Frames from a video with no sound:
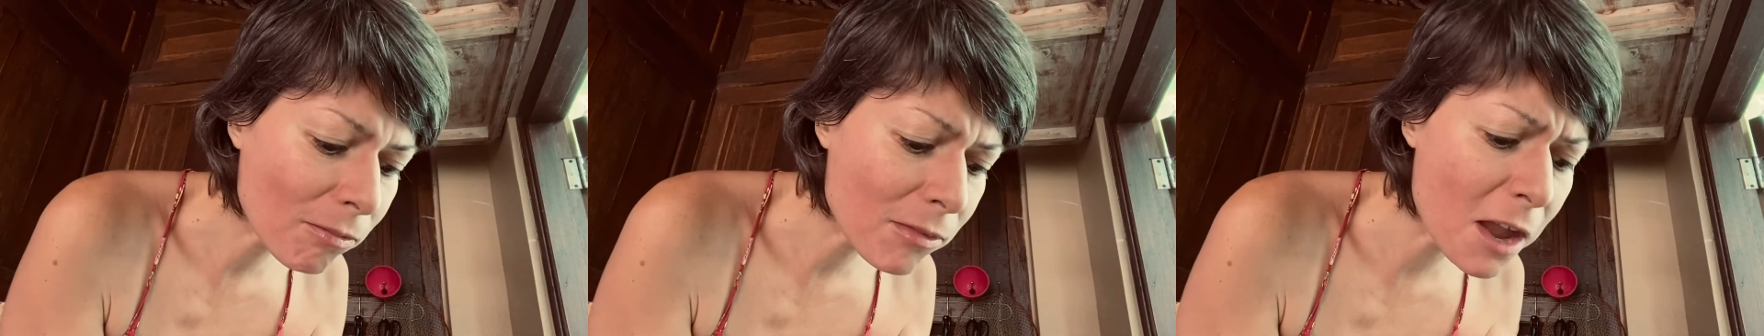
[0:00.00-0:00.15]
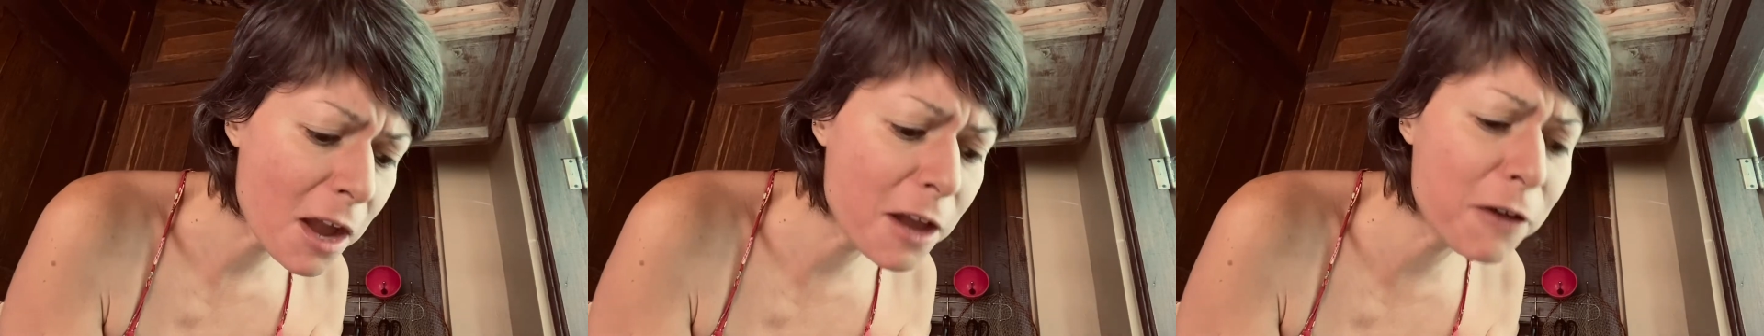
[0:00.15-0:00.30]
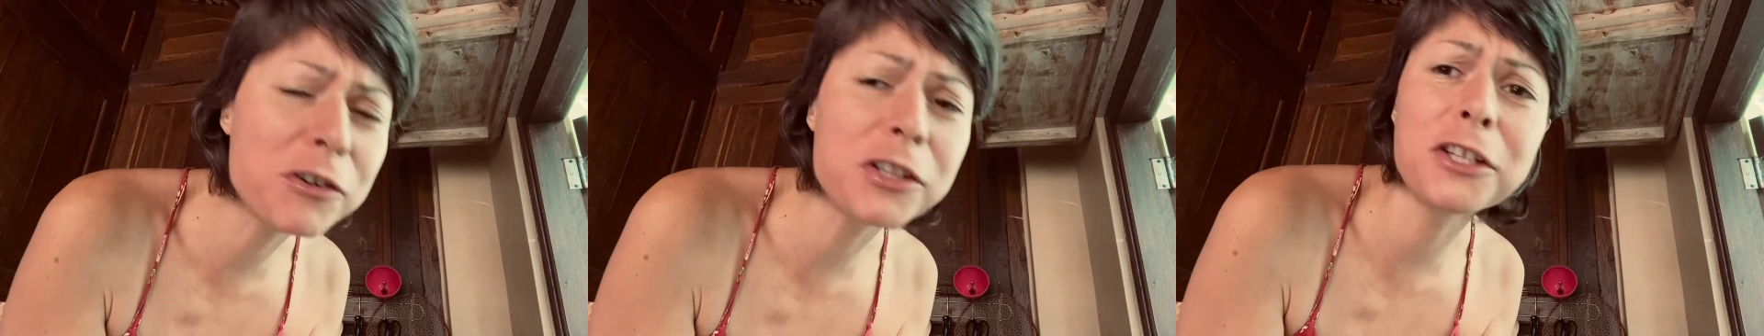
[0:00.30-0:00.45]

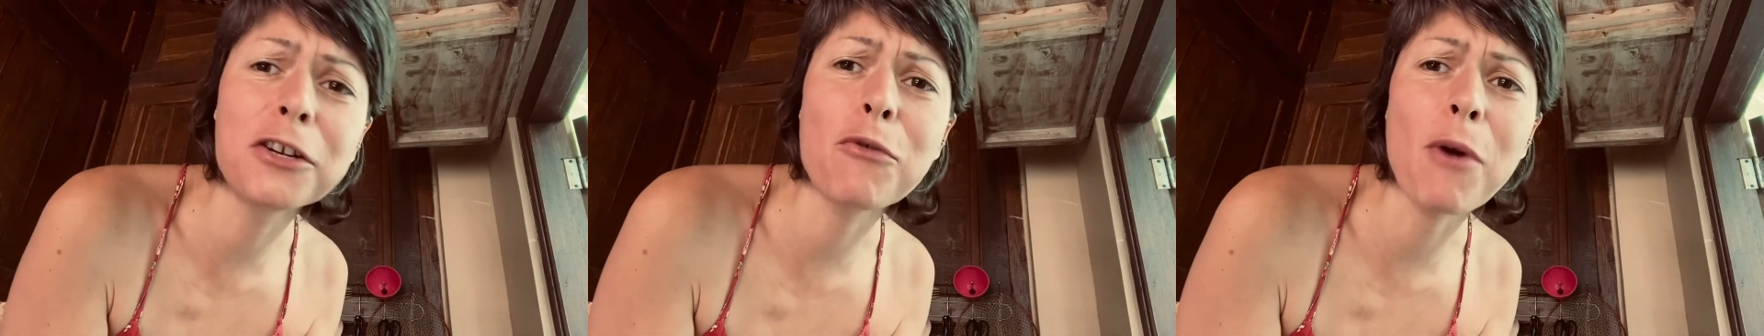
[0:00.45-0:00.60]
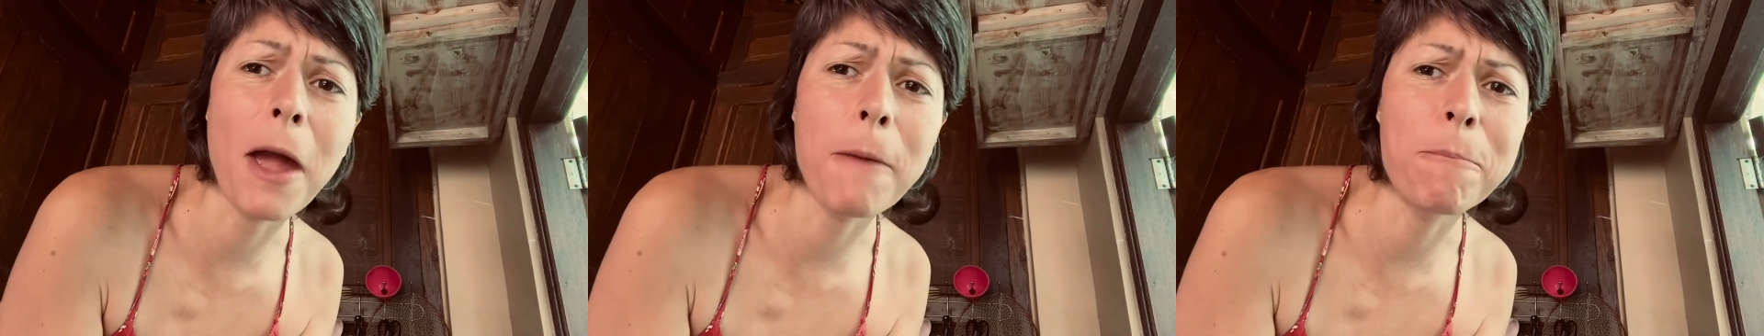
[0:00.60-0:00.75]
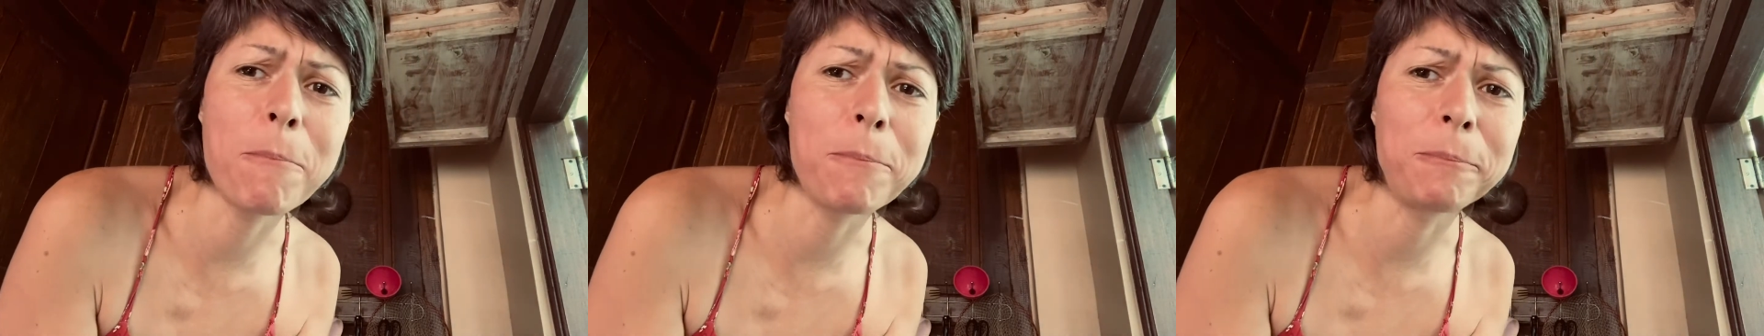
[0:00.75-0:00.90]
Even the
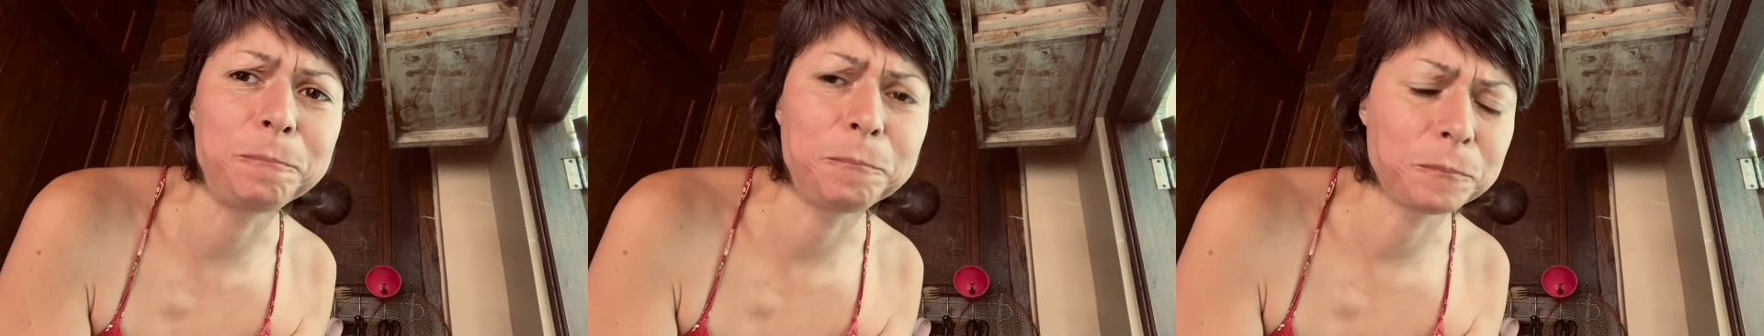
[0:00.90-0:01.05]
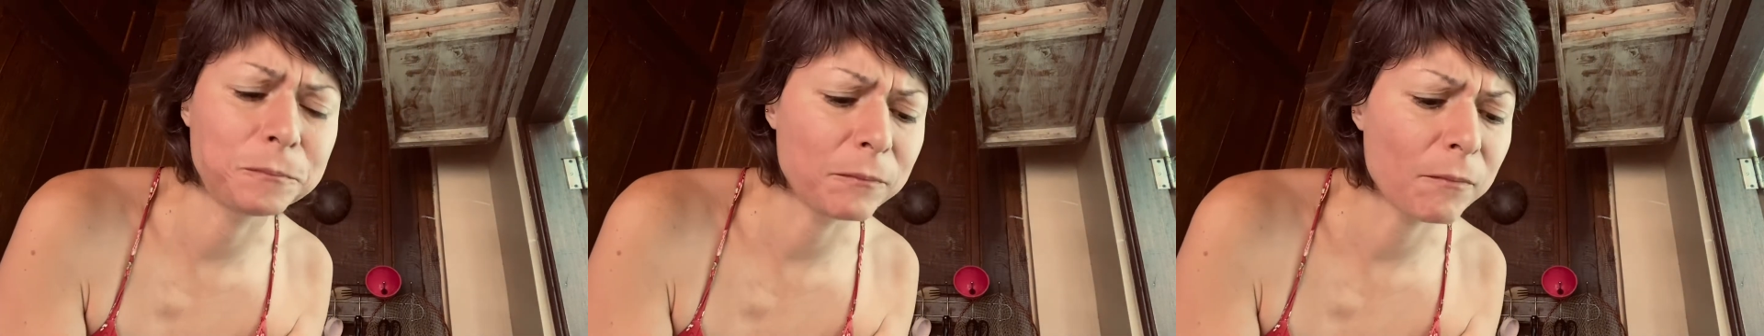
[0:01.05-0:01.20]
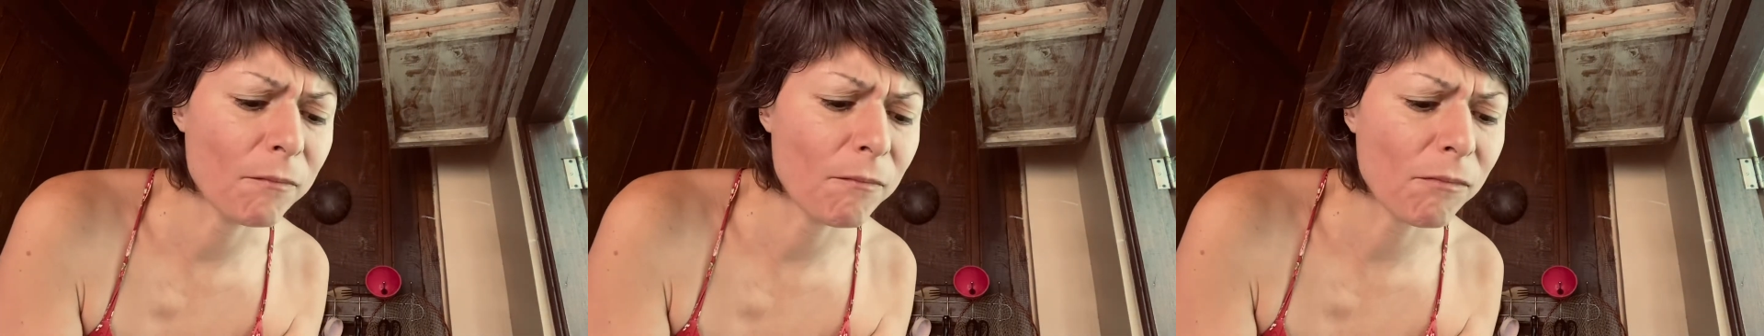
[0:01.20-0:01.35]
ripe,
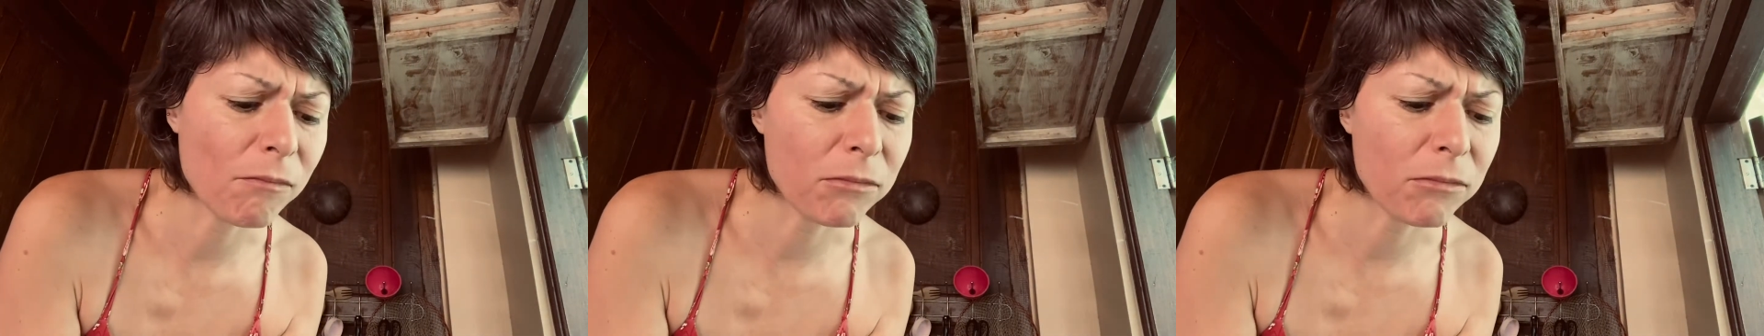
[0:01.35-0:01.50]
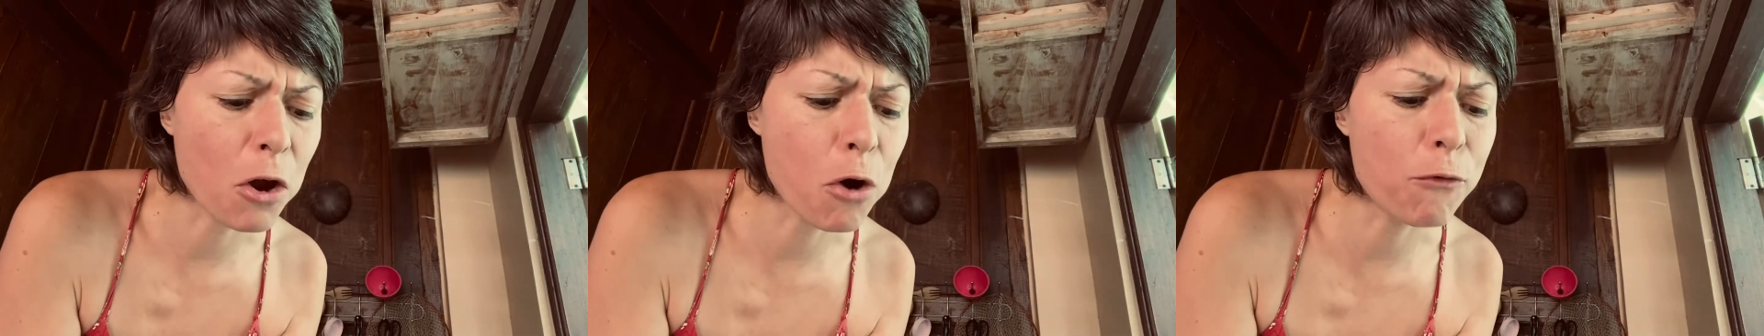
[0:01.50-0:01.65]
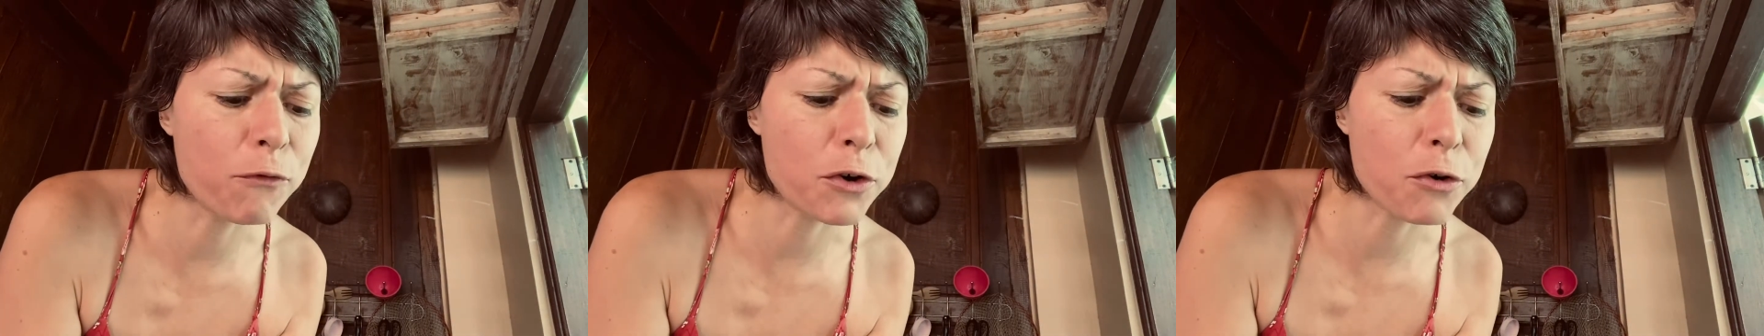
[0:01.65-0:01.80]

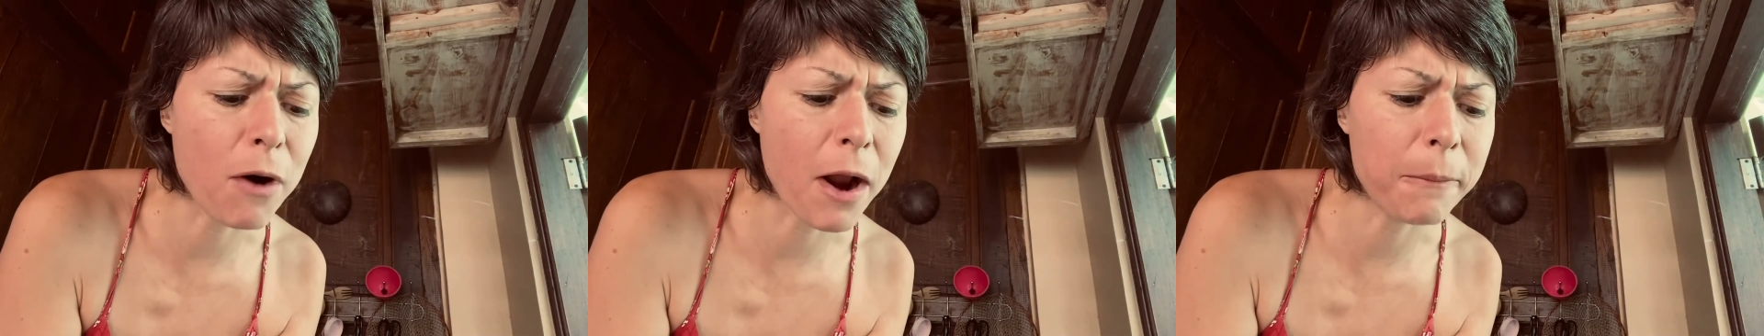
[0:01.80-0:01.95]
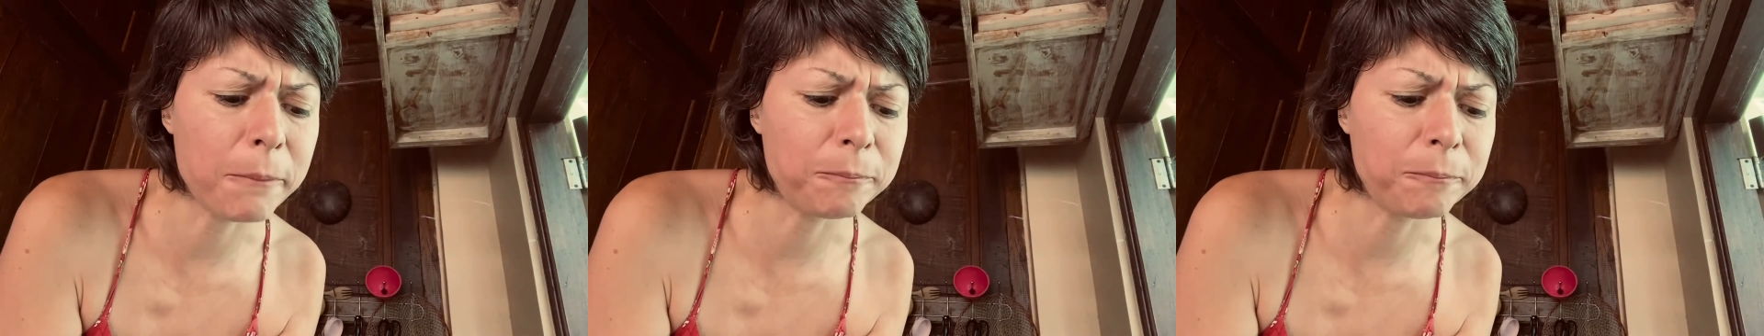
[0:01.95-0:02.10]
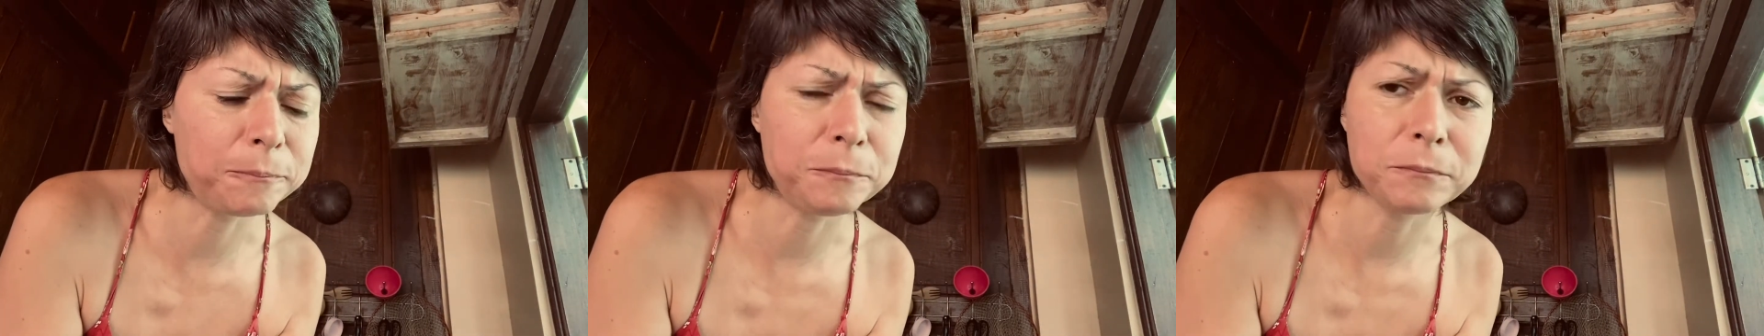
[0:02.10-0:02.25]
overripe